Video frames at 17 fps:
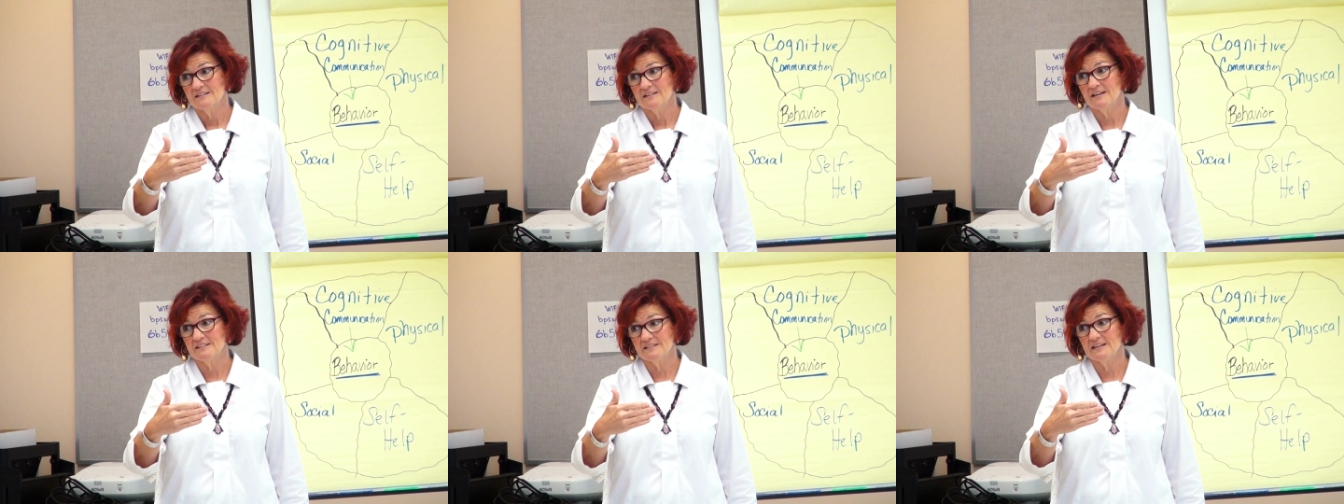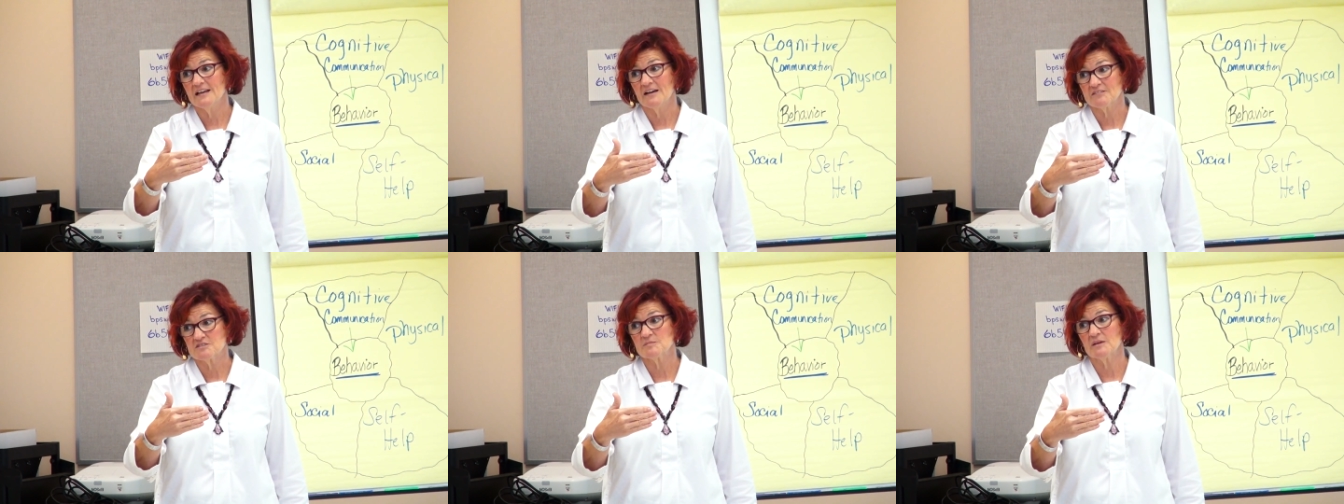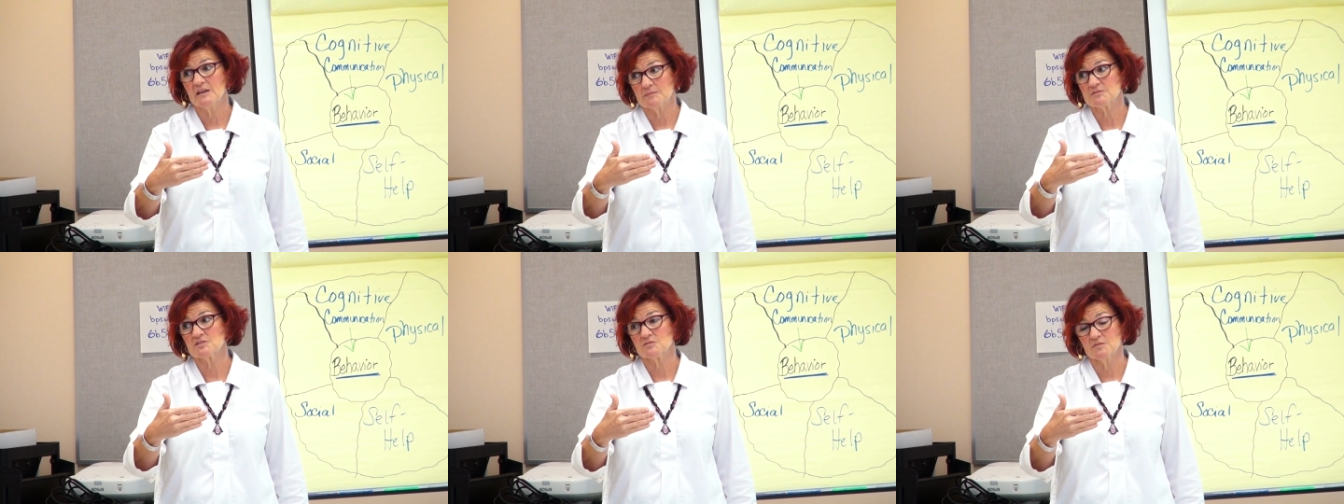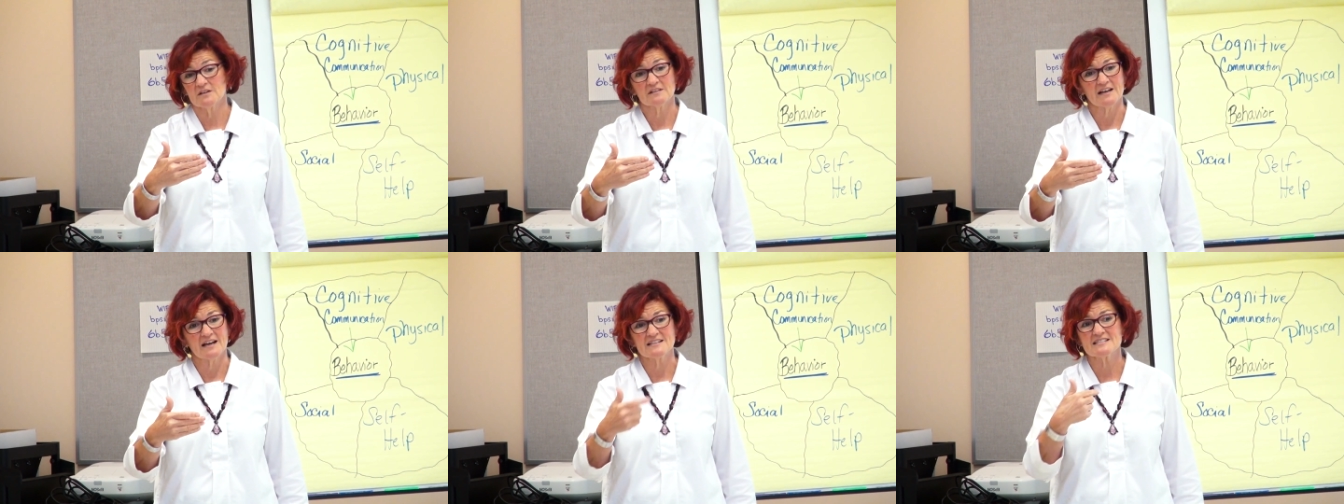And they have to be able to
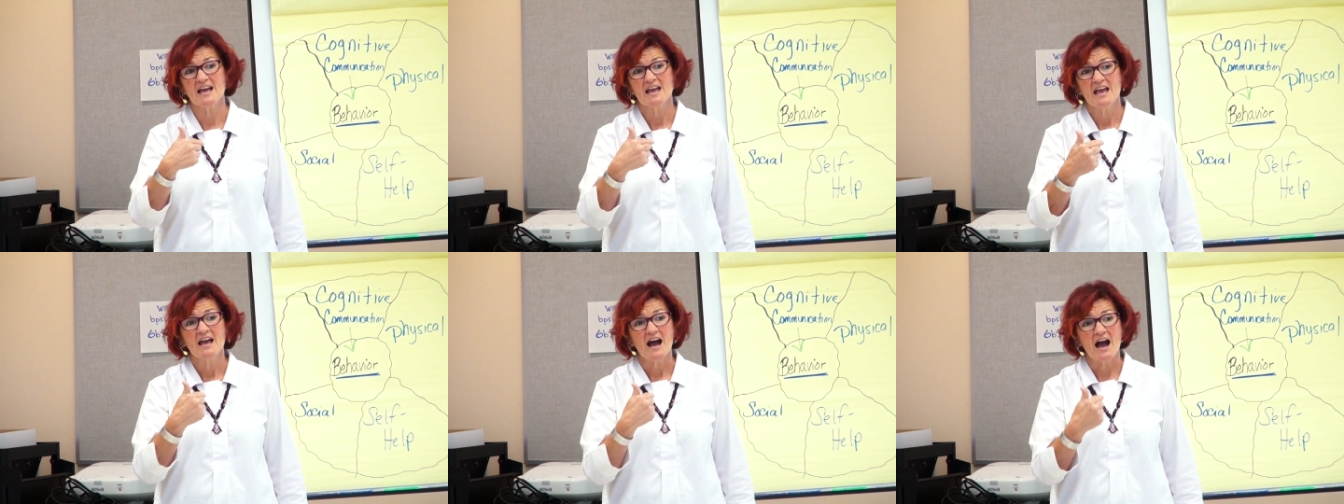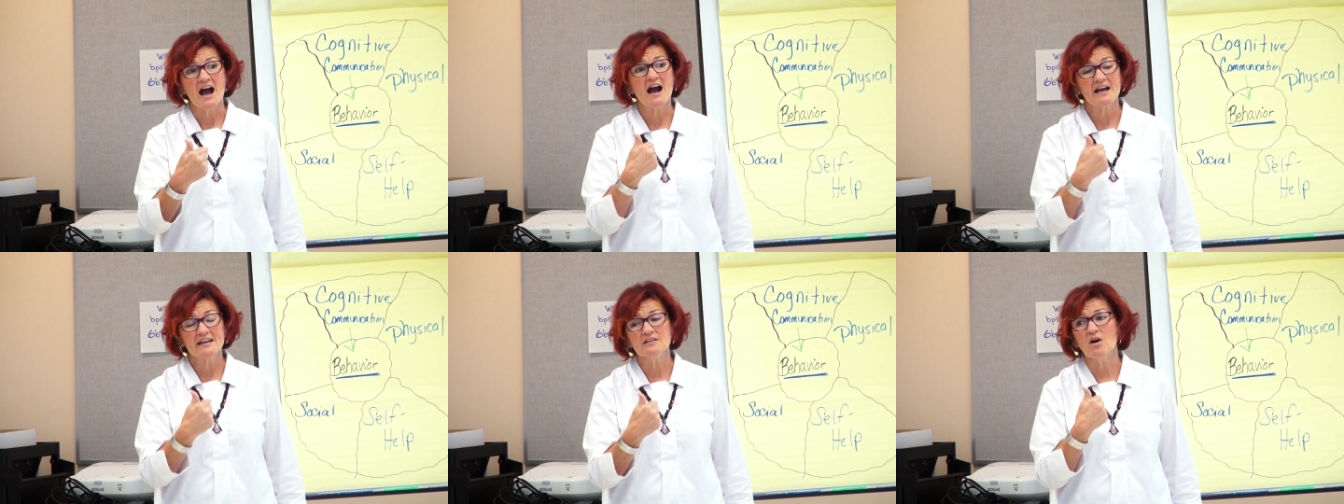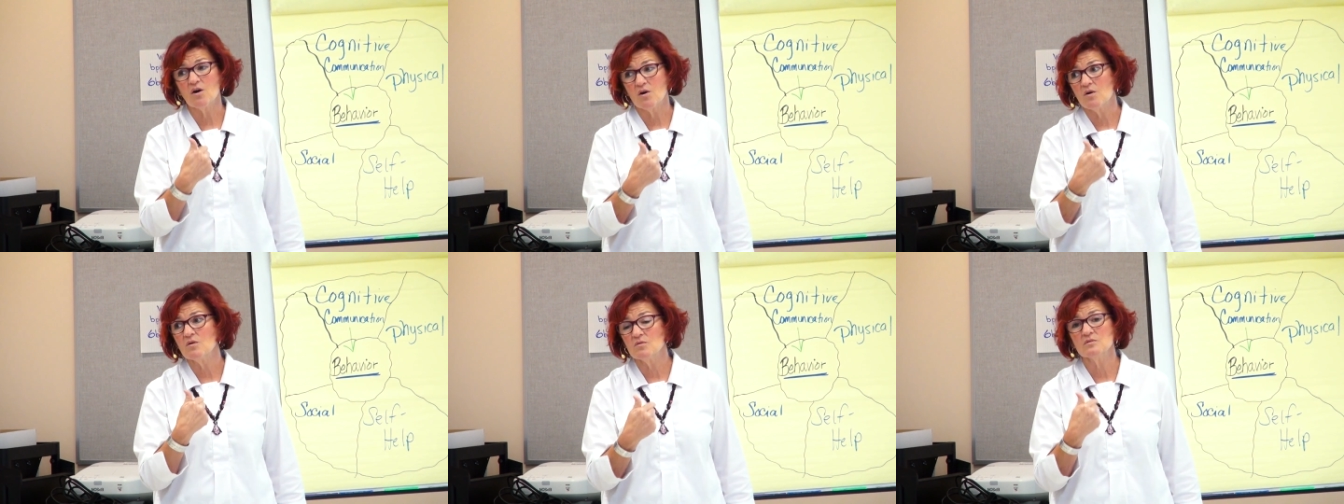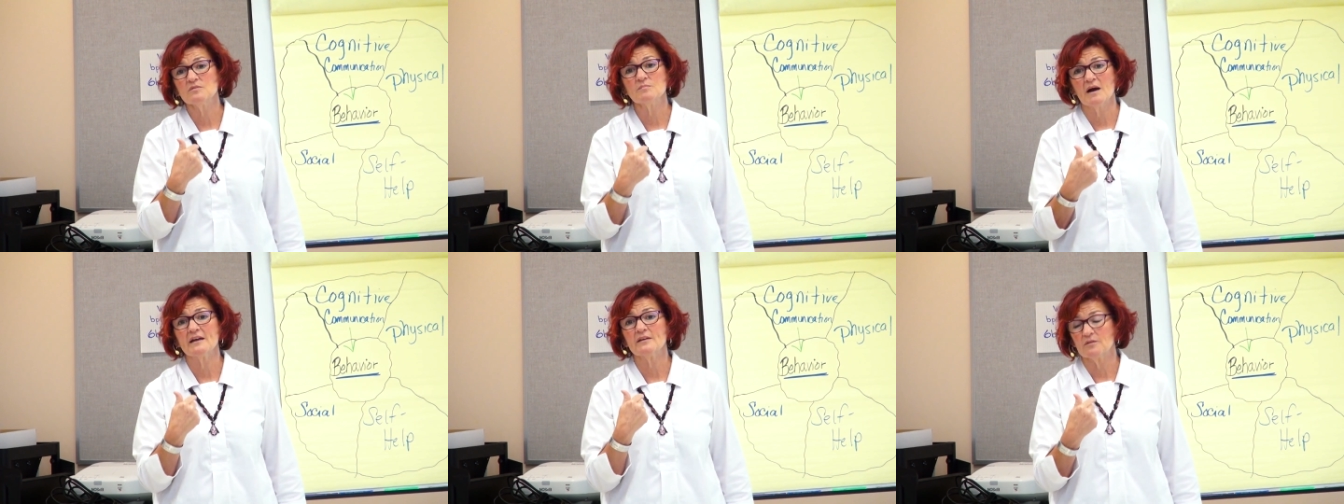realize, I
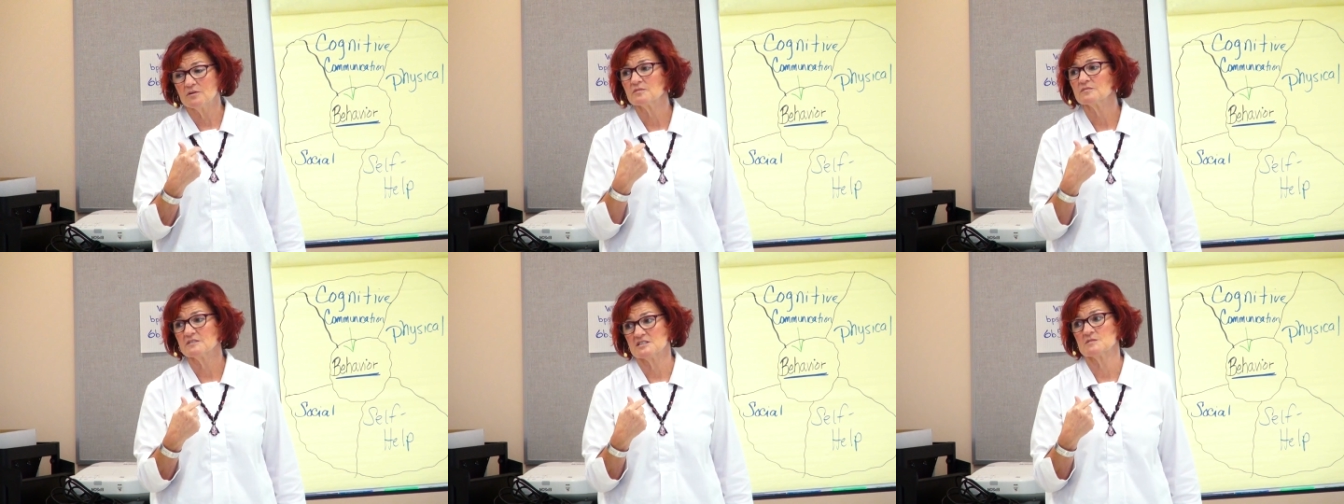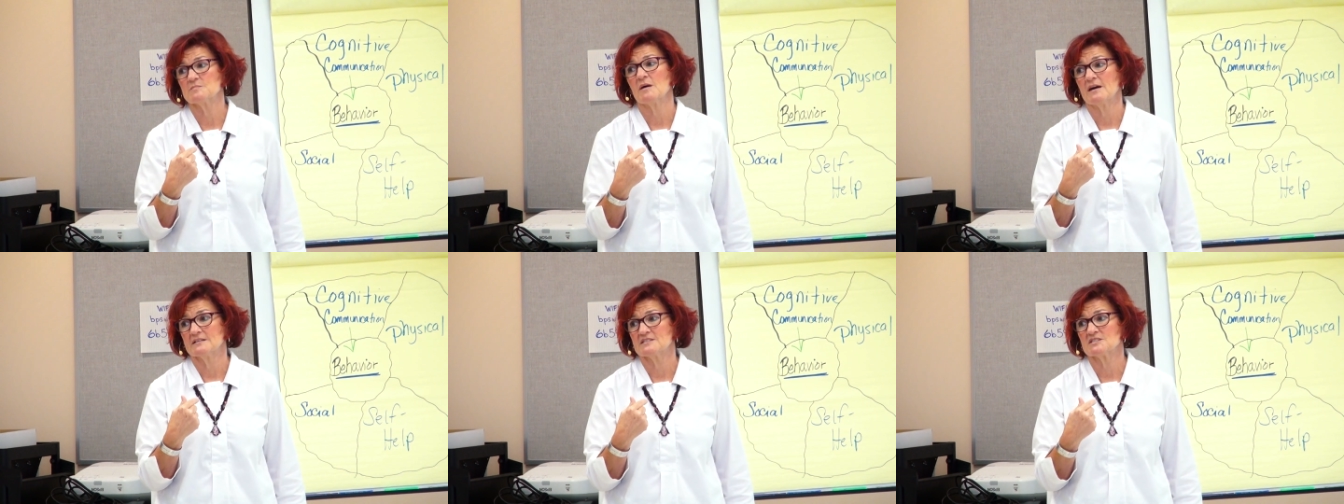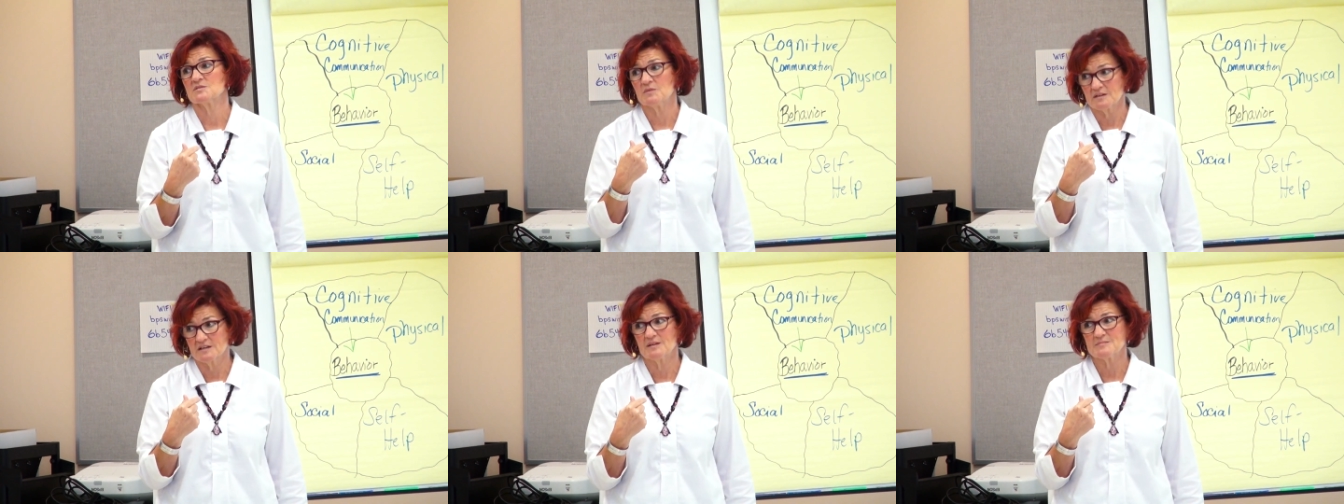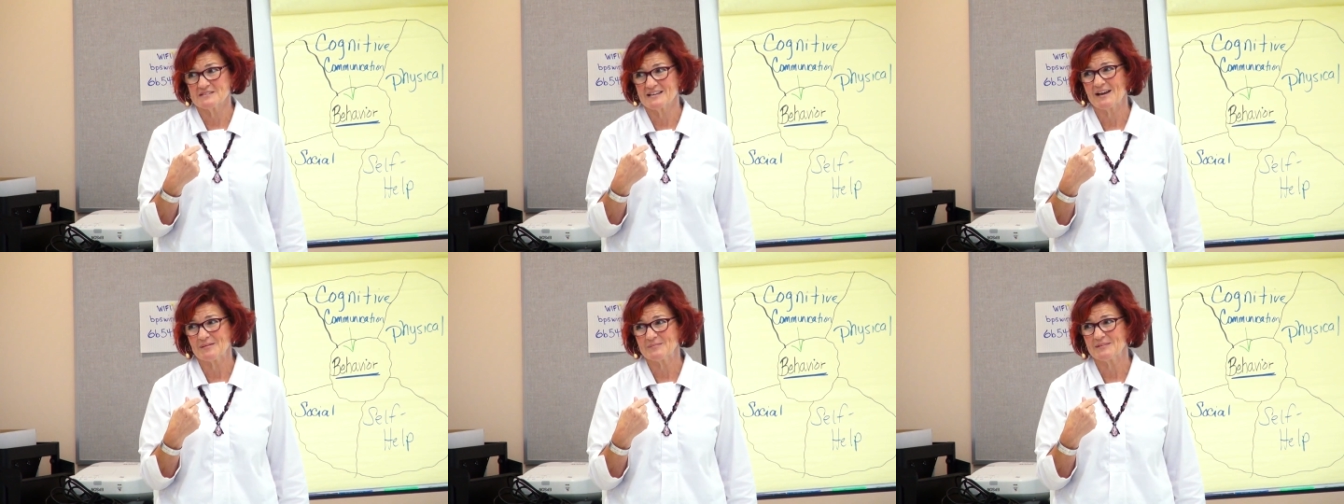own my own response to what
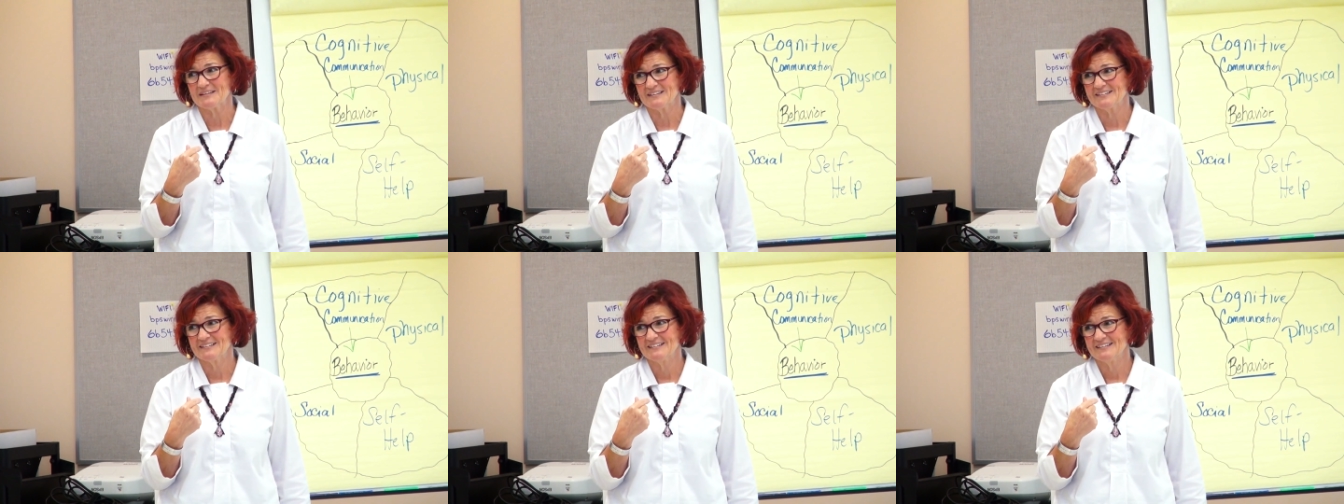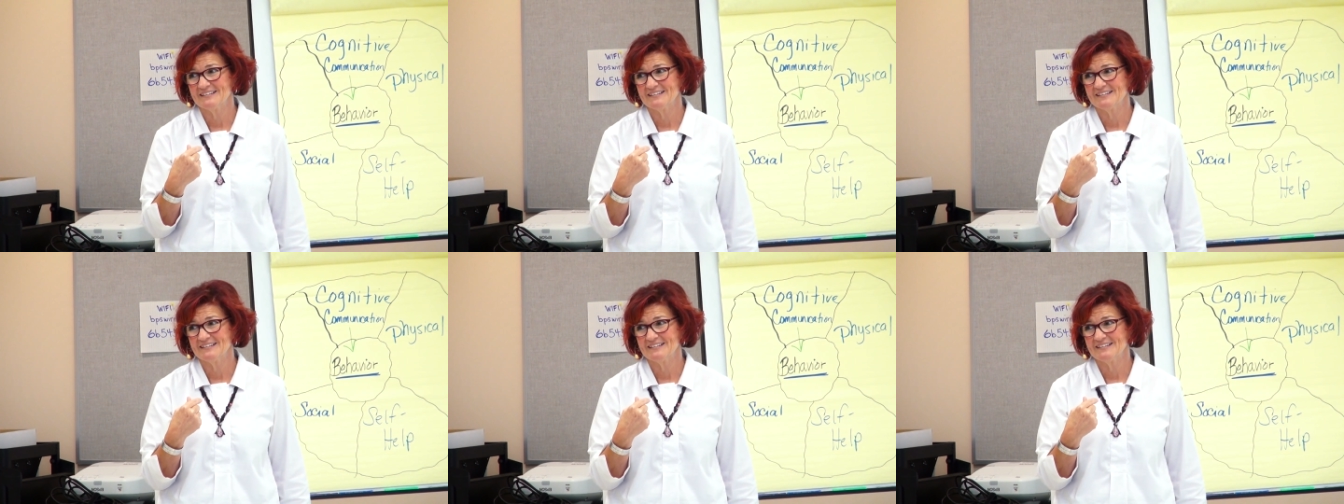comes at me.